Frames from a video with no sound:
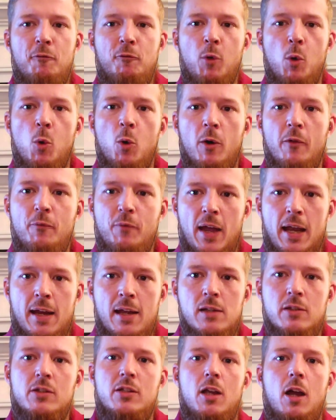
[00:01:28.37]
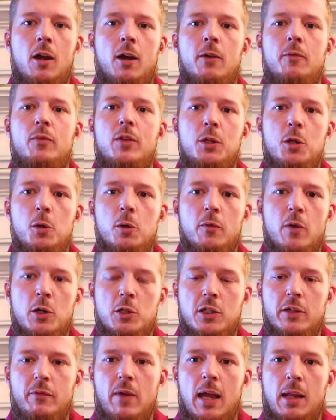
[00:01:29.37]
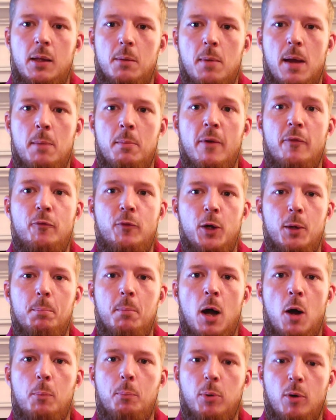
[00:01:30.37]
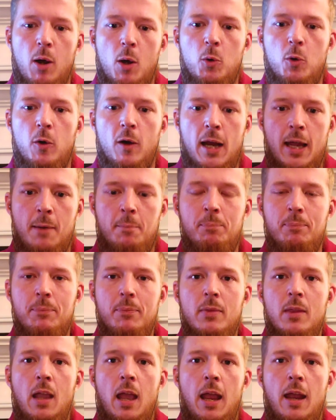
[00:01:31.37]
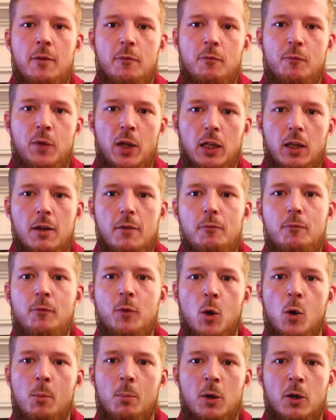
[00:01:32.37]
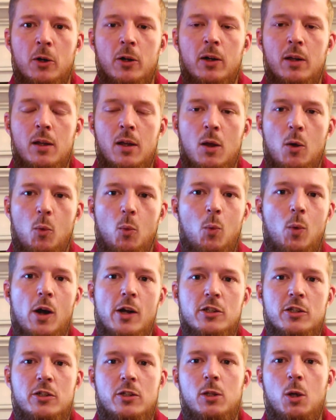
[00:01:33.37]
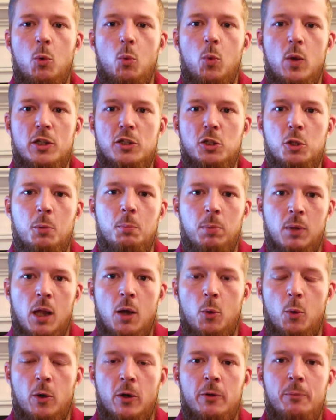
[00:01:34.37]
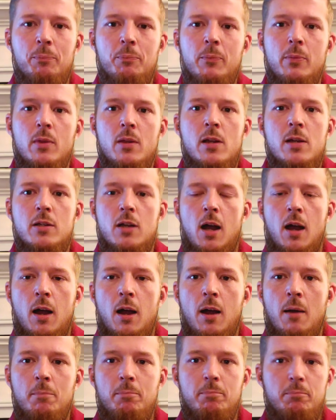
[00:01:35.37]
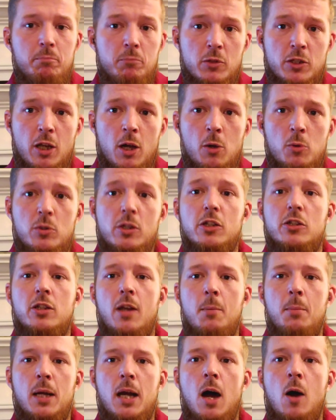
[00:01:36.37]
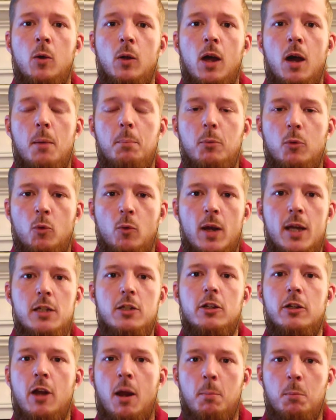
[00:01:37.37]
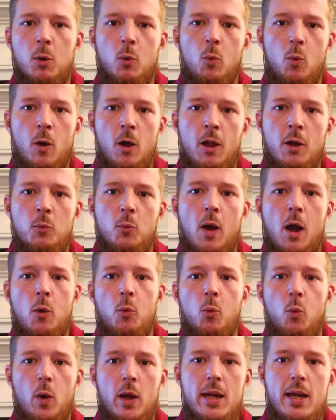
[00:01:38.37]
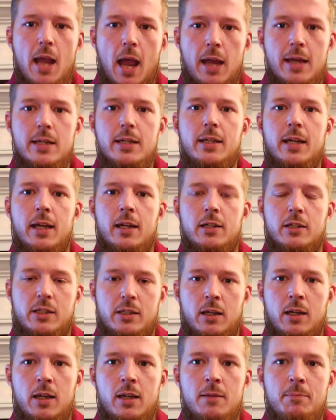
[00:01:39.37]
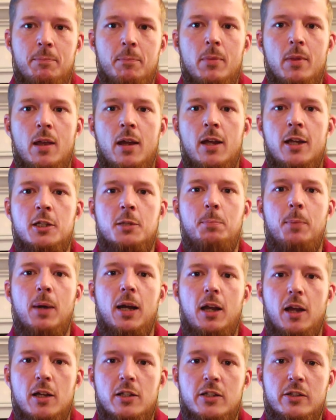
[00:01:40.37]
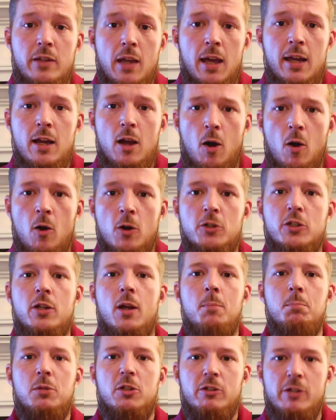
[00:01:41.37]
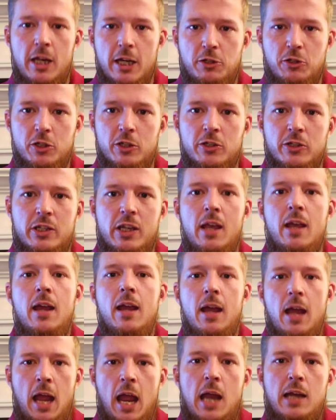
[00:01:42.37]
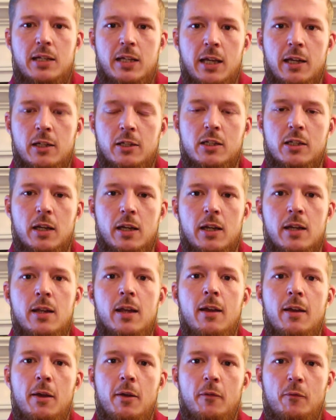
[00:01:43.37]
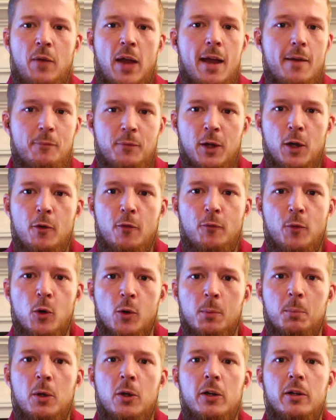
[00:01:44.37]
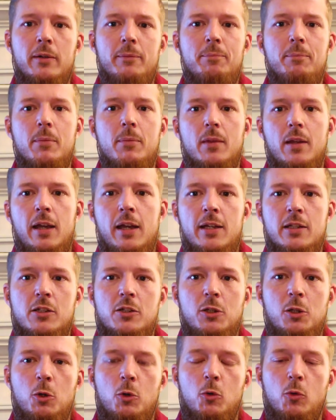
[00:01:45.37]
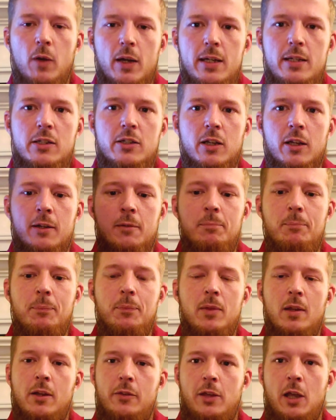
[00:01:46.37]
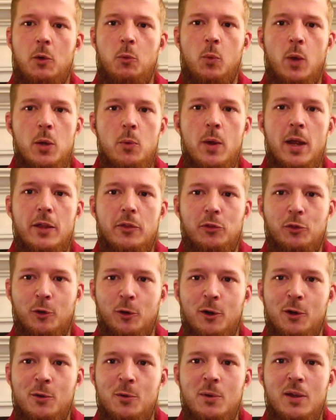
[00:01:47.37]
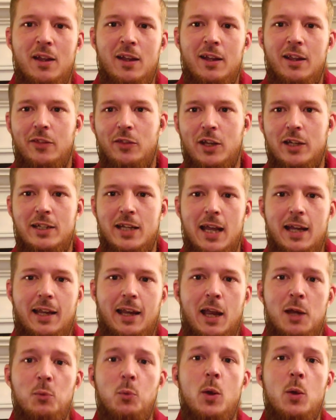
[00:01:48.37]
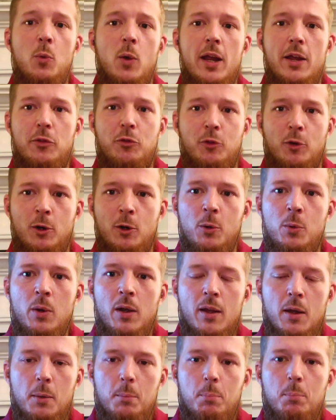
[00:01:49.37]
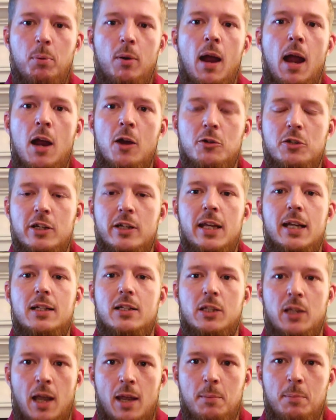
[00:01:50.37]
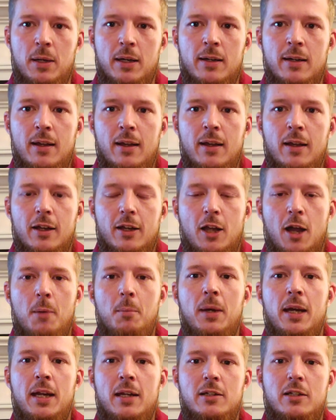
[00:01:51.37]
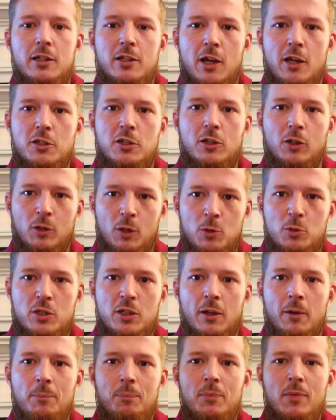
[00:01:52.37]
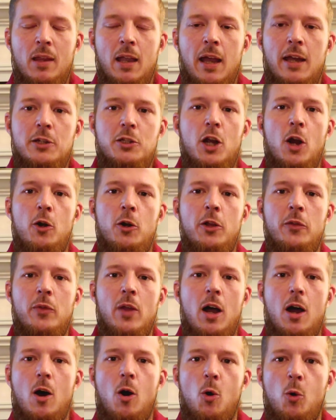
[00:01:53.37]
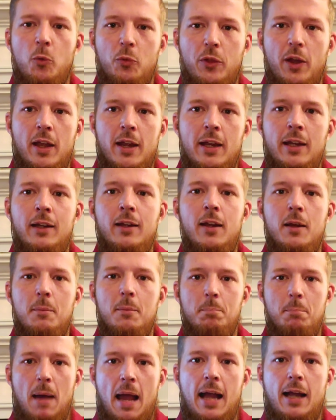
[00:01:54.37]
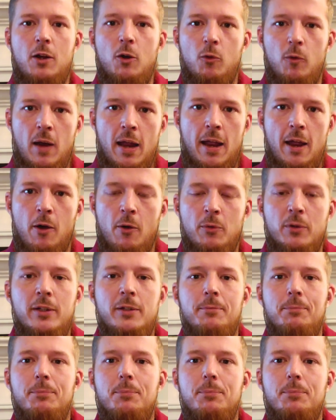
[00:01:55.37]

for fans of the University of Alabama football program, and Philip Fulmer was the whistleblower. So to sum it all up, reason number one why we hate Tennessee is because they are some snitches at Tennessee. Fat Phil Fulmer is the reason that we went through the decade we went through prior to Nick Saban coming into Tuscaloosa and turning the whole thing back around.